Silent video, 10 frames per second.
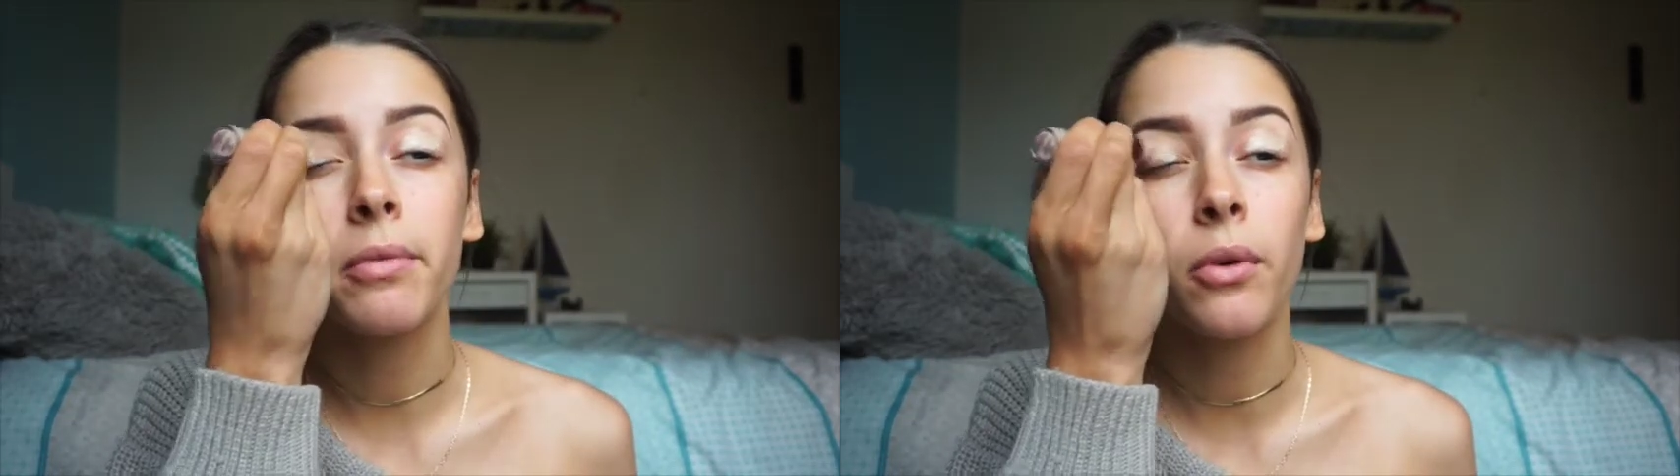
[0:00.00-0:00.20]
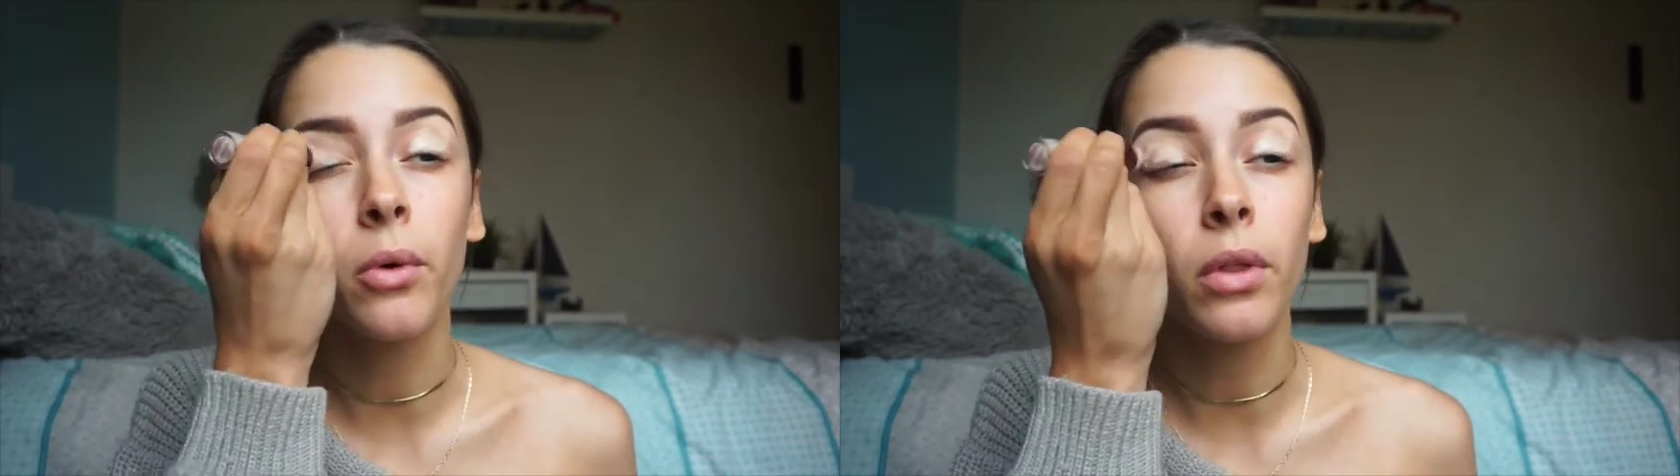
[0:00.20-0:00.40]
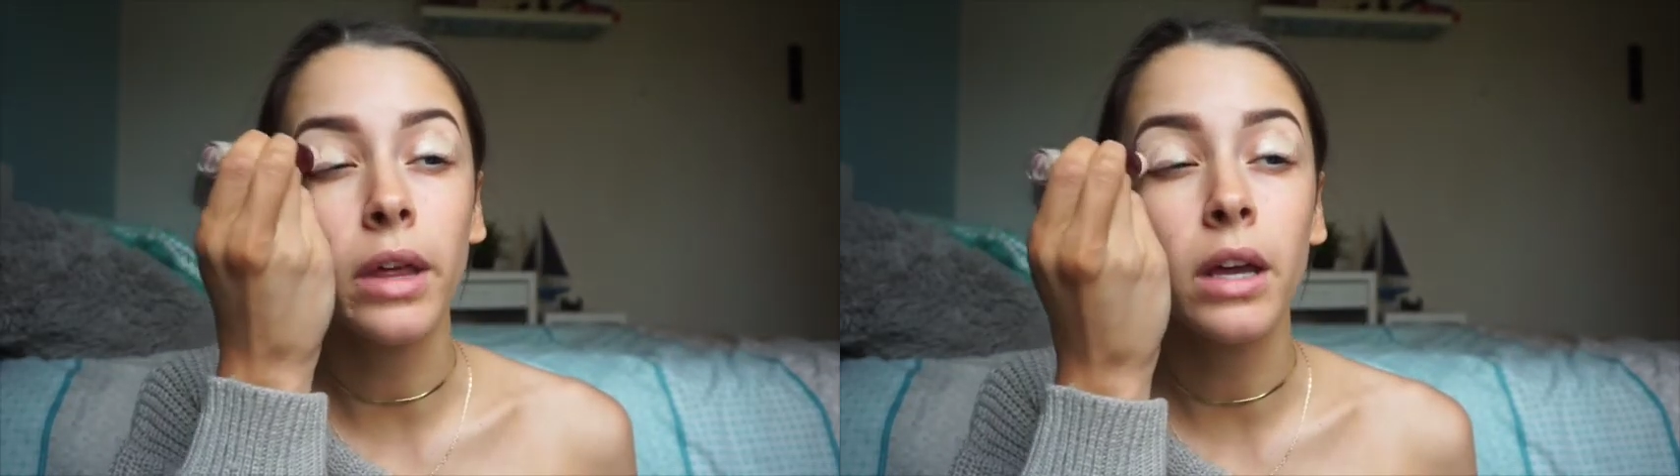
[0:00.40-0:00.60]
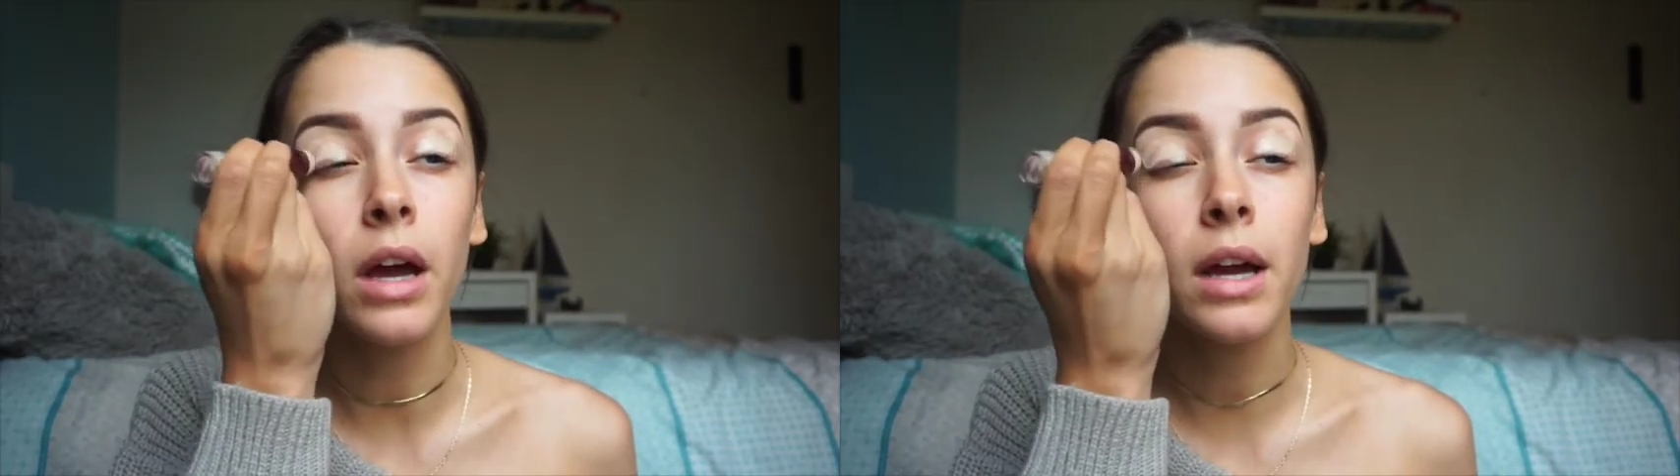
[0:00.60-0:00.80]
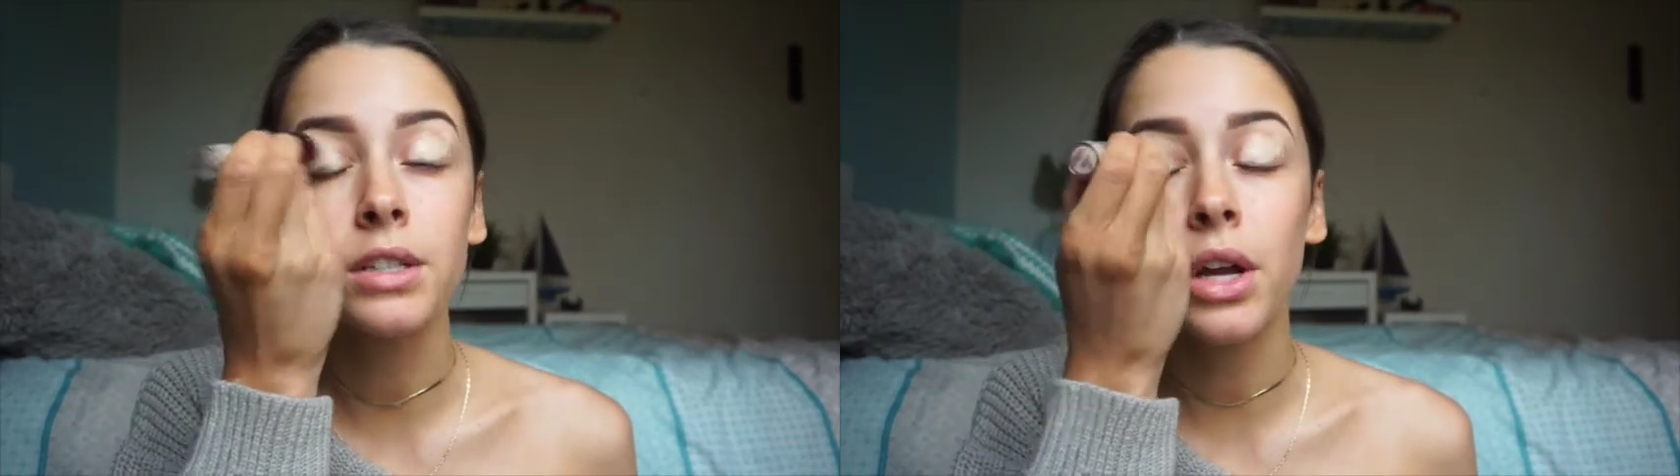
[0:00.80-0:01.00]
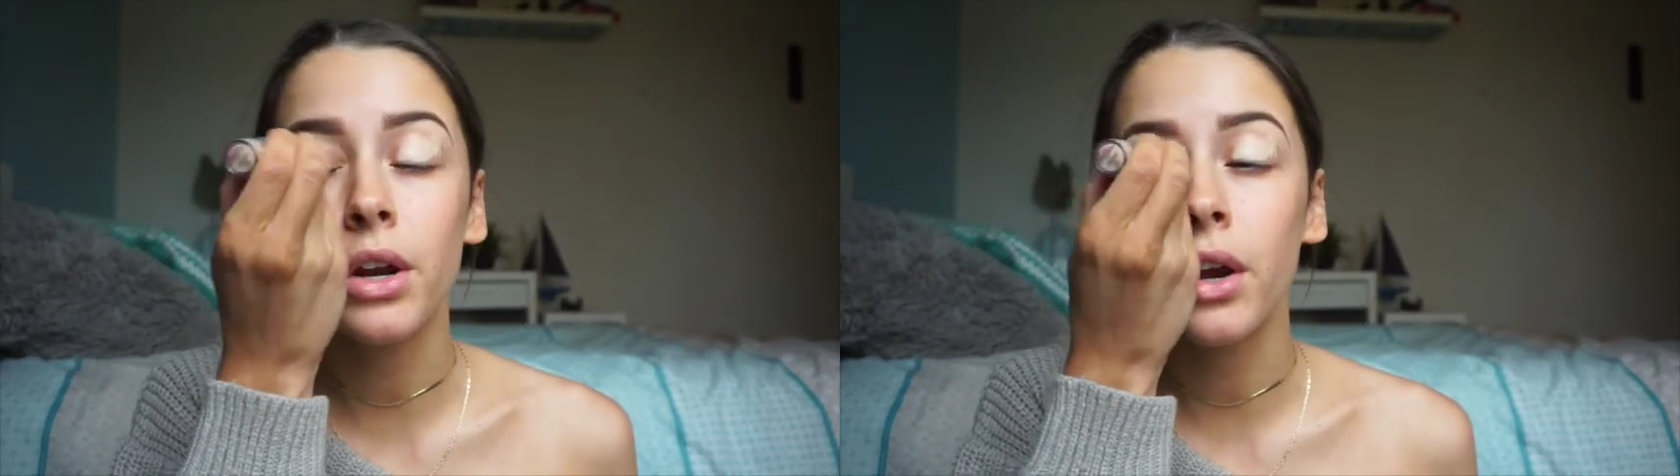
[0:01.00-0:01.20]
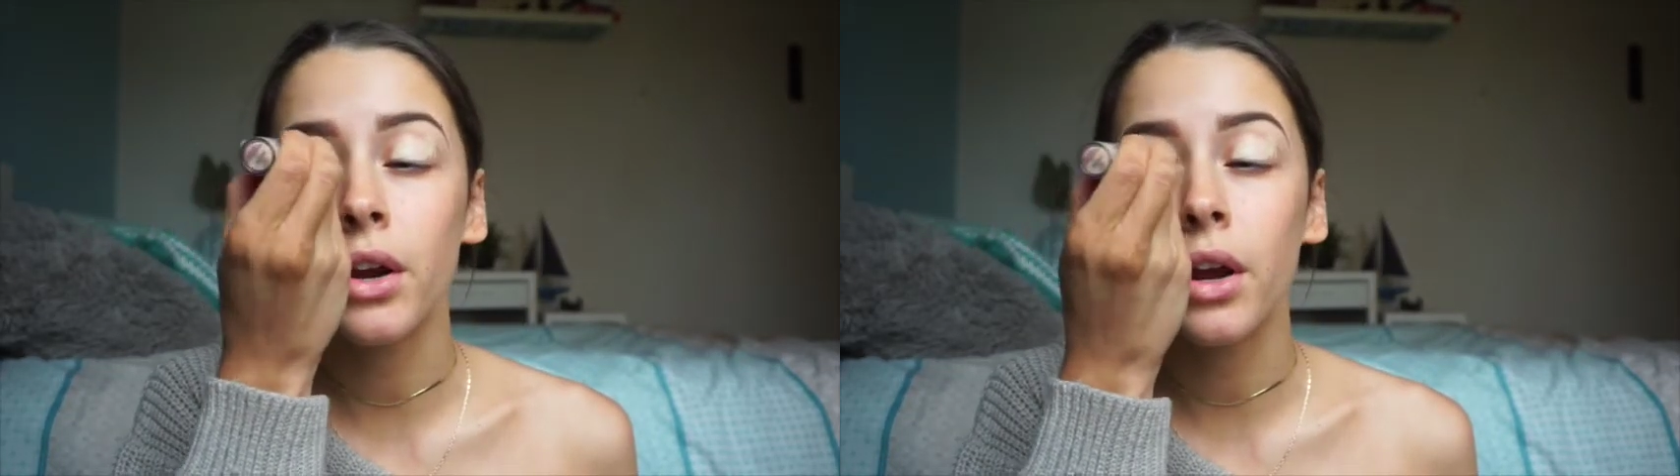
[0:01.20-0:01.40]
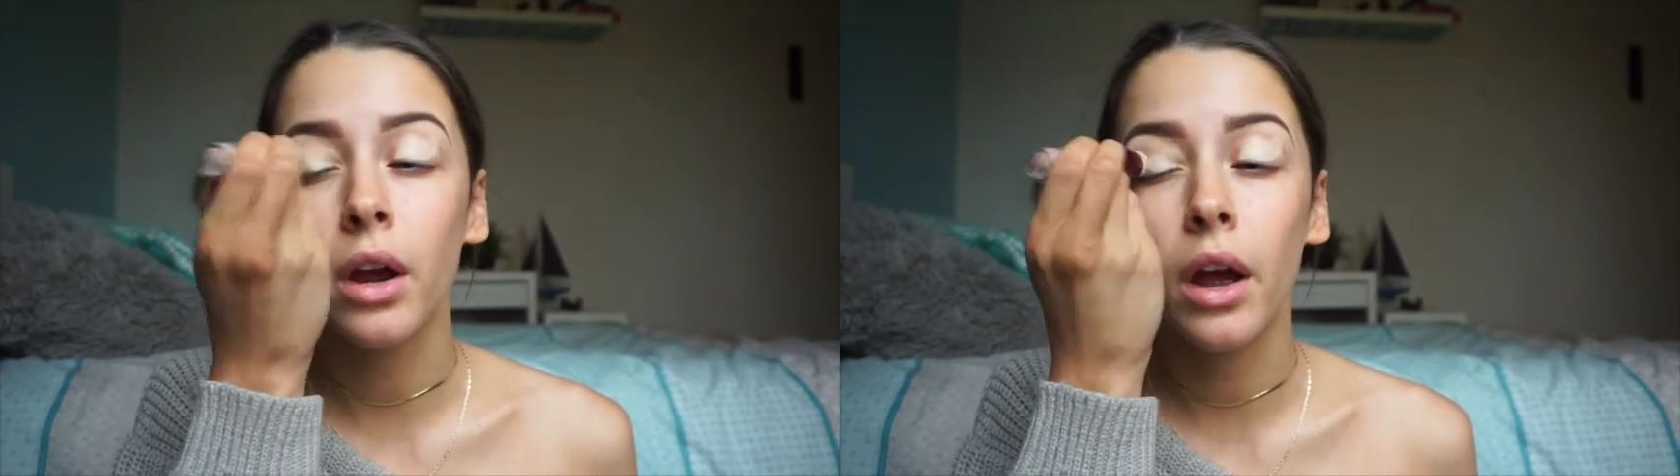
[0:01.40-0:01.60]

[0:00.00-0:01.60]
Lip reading: for the eyeshadow.